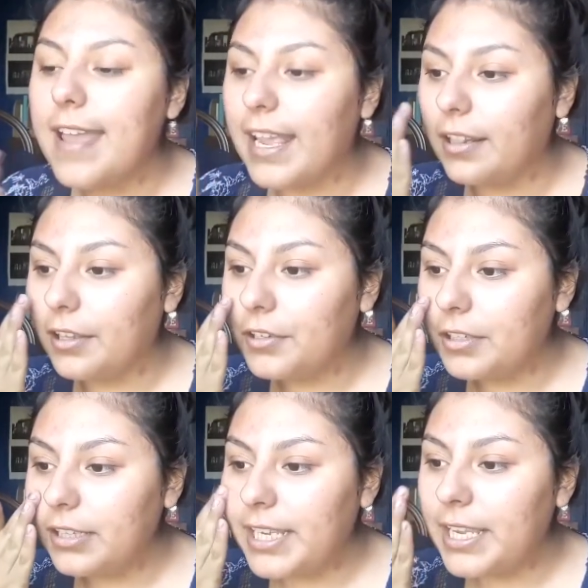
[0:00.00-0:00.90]
It
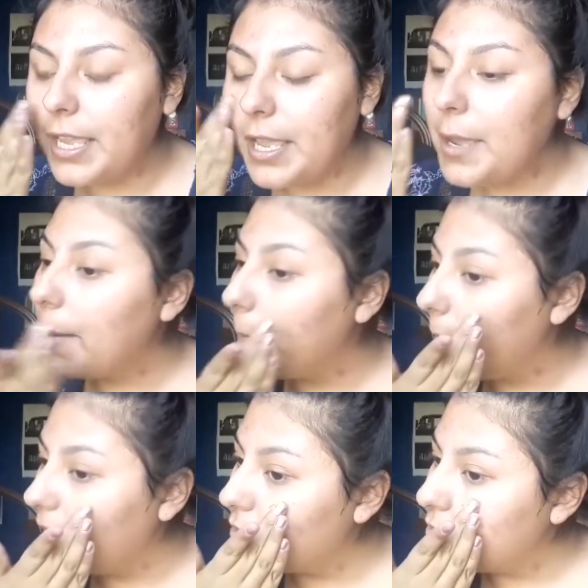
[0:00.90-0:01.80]
literally
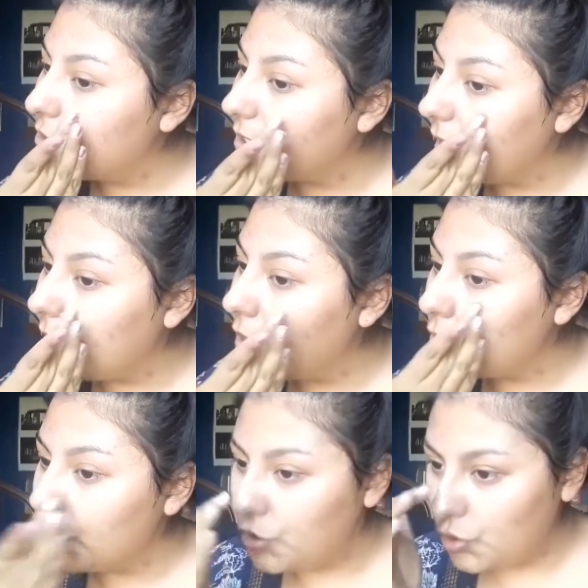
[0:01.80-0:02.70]
makes your
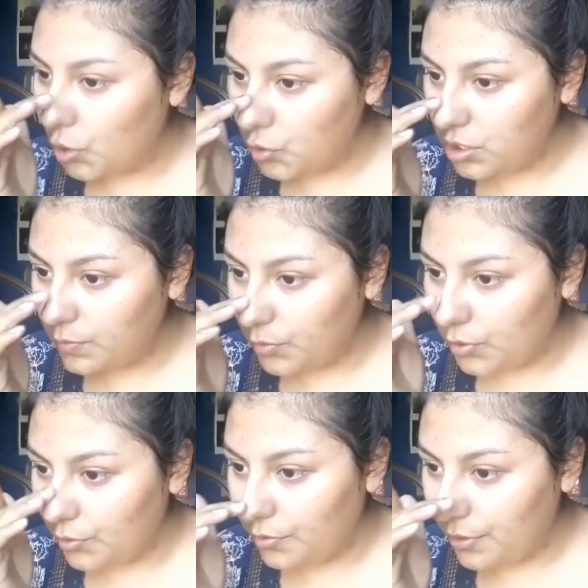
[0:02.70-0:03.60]
skin so
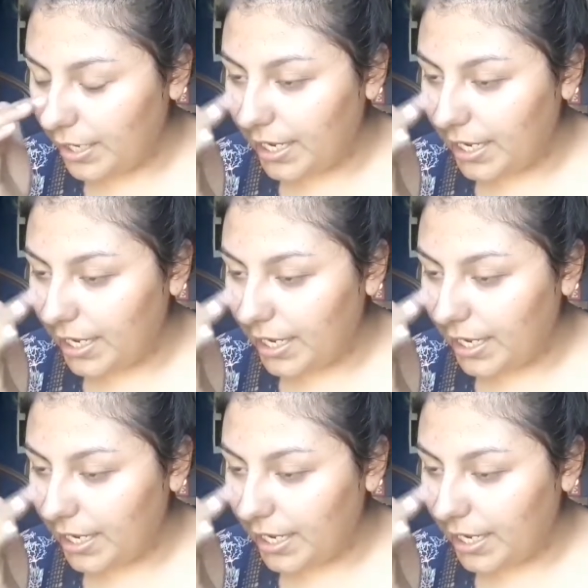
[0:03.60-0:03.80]
smooth.